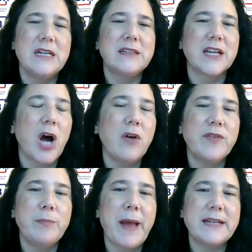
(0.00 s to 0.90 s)
The
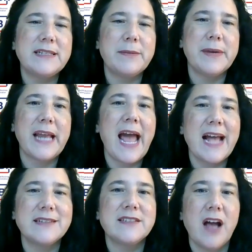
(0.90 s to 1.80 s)
COVID pandemic
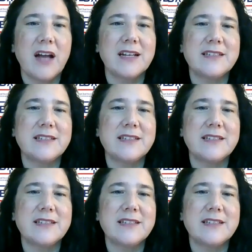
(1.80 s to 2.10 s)
has taught